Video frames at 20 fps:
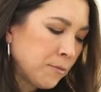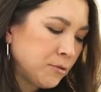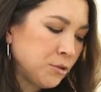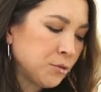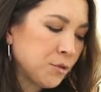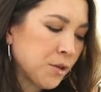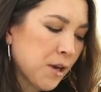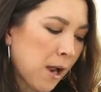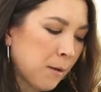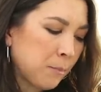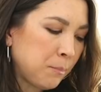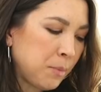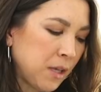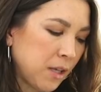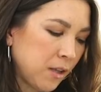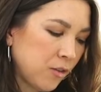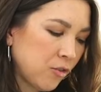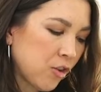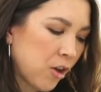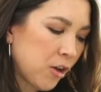You could add
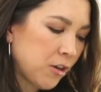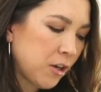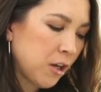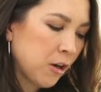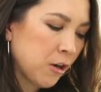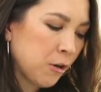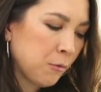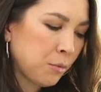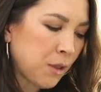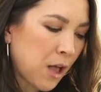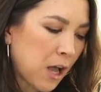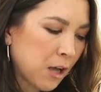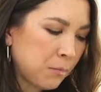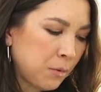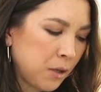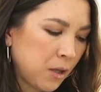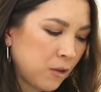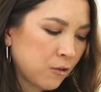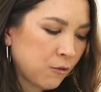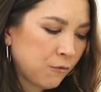beans on here, black
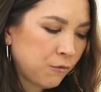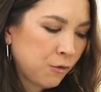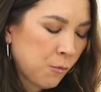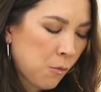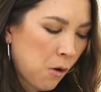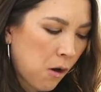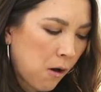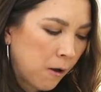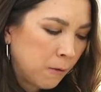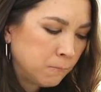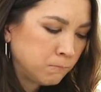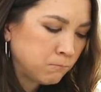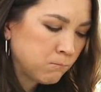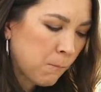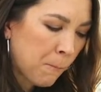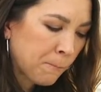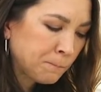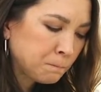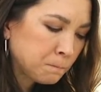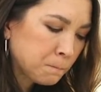beans if you want.
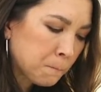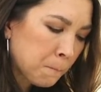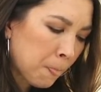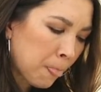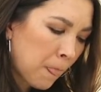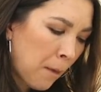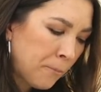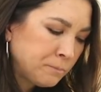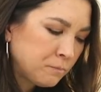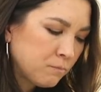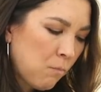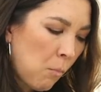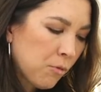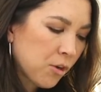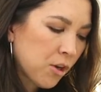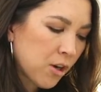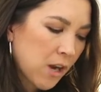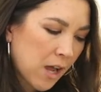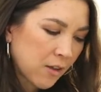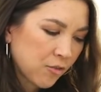
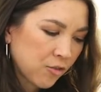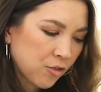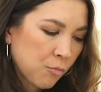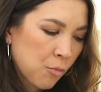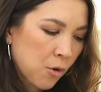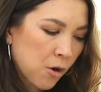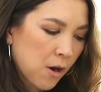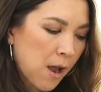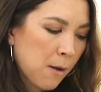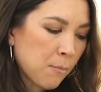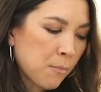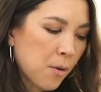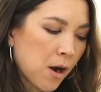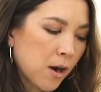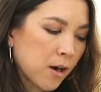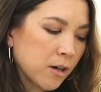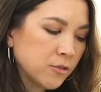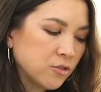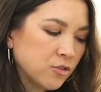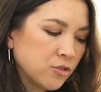Could add some more hemp
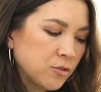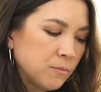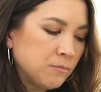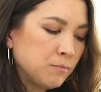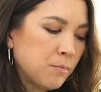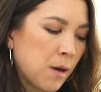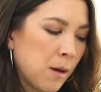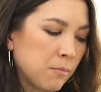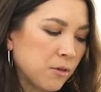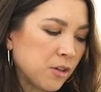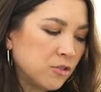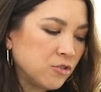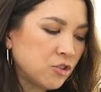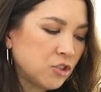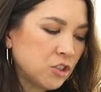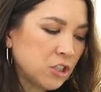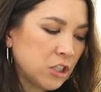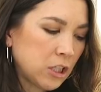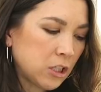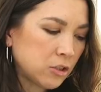hearts, pumpkin
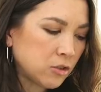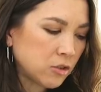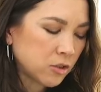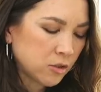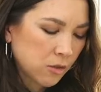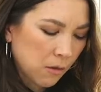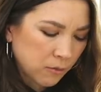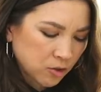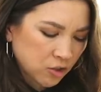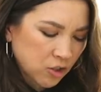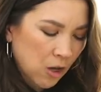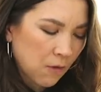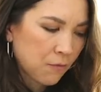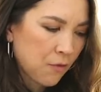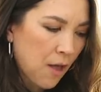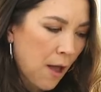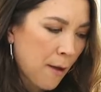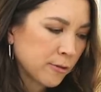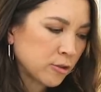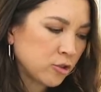seeds,
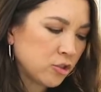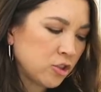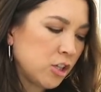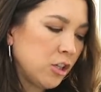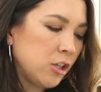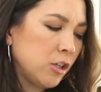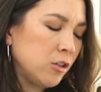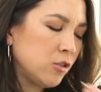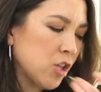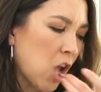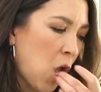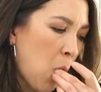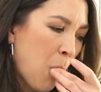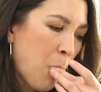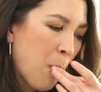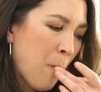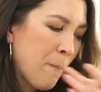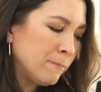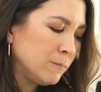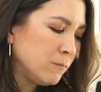sunflower seeds,
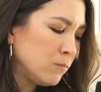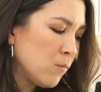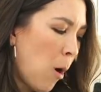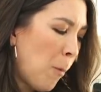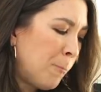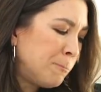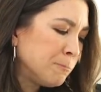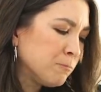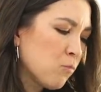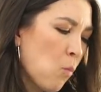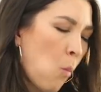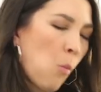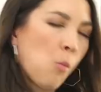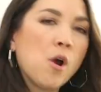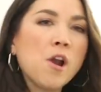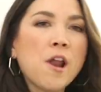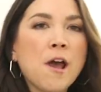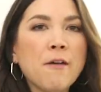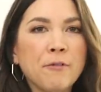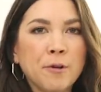
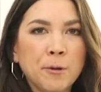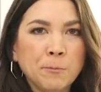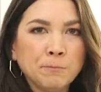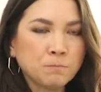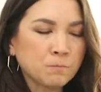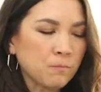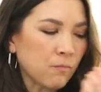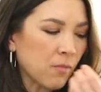whatever.